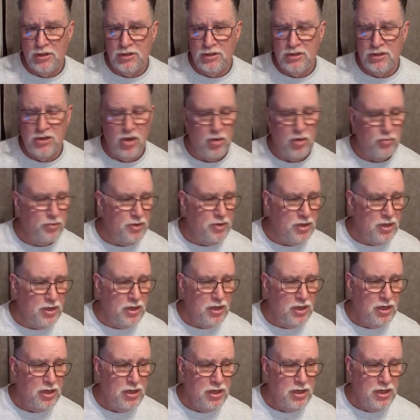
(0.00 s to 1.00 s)
Don't be
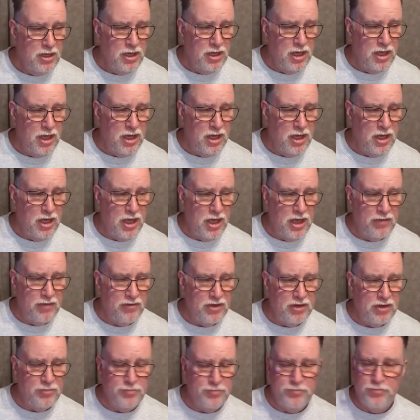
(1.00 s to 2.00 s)
eh, have
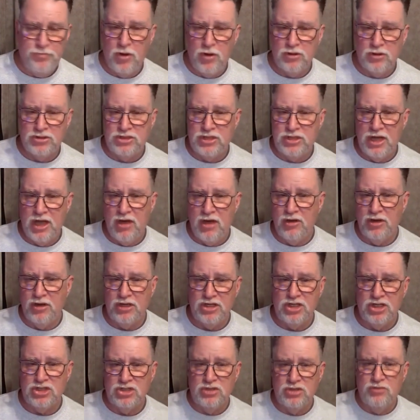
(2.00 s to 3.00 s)
any partiality.
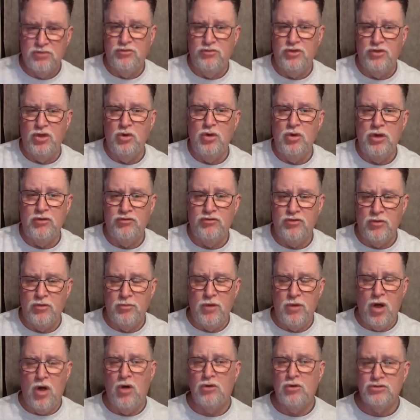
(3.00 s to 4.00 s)
Just view it from
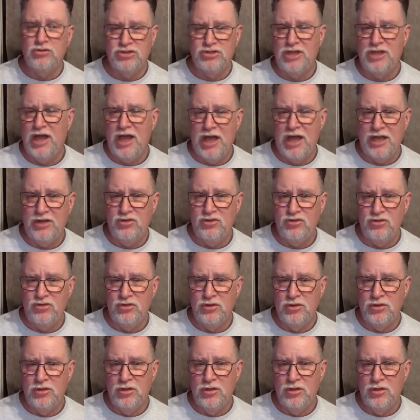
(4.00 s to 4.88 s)
all sides.